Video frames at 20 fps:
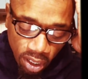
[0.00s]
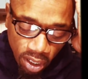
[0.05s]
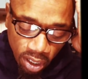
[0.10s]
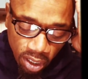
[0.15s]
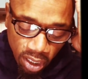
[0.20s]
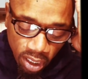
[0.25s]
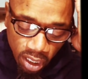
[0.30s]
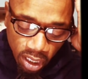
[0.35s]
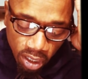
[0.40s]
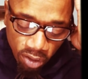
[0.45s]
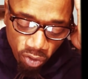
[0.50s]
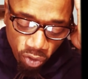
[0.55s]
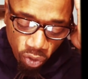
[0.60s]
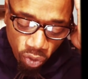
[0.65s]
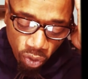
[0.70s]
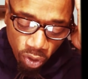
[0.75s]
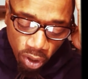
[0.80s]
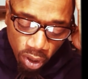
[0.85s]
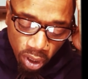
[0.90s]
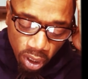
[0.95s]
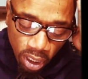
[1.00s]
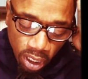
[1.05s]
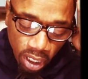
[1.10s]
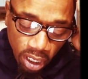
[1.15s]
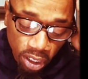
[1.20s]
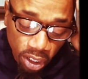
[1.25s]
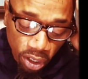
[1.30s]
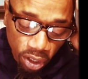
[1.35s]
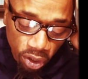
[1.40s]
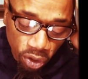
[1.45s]
done evil
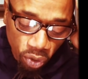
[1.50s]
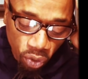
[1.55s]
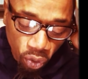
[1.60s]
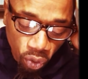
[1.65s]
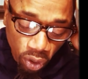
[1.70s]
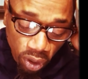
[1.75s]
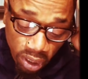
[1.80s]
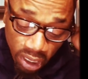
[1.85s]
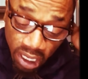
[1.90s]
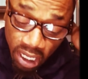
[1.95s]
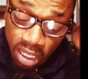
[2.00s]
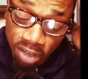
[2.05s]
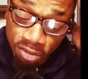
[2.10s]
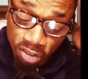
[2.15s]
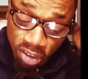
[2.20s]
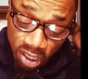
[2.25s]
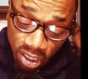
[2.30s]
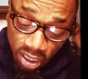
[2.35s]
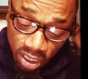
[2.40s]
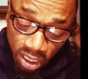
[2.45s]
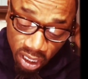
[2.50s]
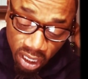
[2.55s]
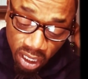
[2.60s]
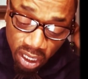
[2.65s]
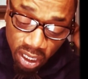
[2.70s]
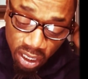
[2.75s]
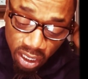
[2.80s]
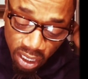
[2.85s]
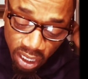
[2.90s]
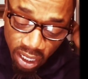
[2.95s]
and endured. They have
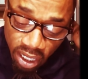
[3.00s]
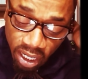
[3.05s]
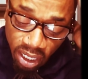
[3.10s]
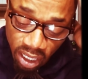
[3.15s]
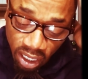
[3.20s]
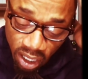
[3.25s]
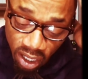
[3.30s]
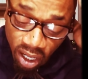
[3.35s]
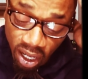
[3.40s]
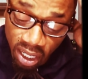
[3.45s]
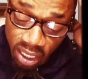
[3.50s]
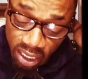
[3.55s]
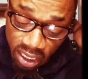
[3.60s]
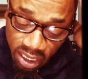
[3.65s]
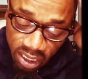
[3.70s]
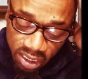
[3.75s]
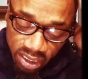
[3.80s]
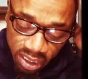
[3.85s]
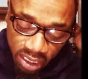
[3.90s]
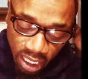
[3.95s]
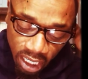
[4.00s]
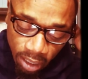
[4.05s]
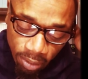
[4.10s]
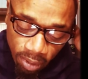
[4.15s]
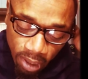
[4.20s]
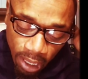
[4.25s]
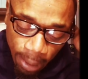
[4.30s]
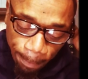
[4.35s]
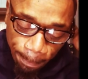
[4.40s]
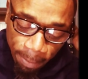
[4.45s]
indeed dared God and
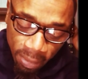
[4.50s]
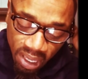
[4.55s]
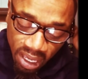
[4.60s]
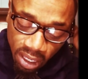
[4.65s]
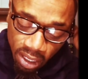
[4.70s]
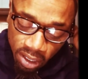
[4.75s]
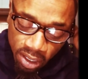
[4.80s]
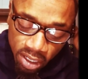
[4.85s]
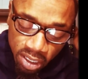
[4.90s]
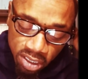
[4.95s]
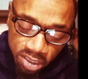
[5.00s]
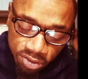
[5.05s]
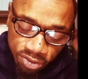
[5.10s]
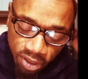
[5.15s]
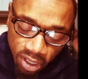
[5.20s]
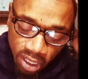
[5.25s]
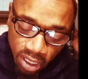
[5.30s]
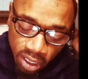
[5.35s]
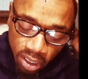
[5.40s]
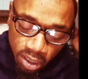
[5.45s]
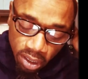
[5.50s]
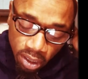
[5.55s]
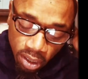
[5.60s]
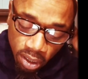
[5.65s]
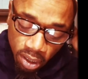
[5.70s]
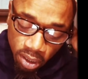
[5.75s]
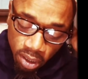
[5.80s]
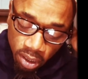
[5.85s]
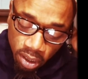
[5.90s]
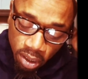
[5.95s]
escaped. In this vein,
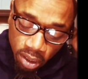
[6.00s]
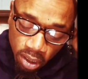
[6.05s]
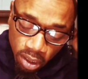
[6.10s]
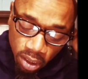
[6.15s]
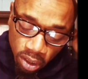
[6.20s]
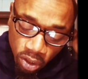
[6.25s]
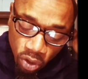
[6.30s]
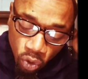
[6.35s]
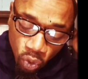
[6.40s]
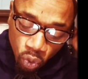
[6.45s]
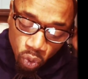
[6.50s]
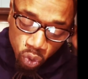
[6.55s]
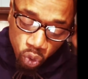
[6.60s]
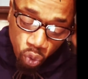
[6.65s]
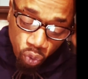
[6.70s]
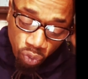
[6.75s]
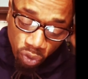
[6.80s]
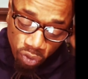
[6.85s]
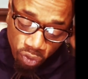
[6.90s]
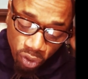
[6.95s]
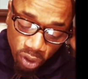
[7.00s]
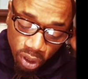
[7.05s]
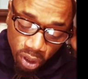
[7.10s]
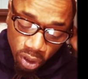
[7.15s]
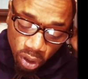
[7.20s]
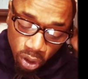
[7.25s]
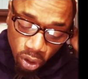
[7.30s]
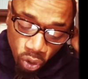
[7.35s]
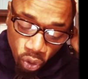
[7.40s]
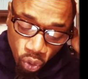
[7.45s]
those who
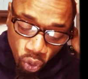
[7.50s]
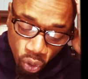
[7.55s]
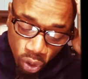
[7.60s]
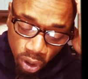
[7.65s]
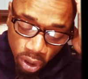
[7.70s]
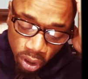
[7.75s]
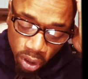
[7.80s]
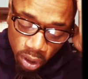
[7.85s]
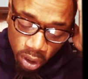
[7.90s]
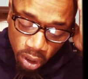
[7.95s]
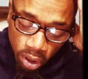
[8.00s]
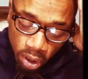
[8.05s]
revere the Lord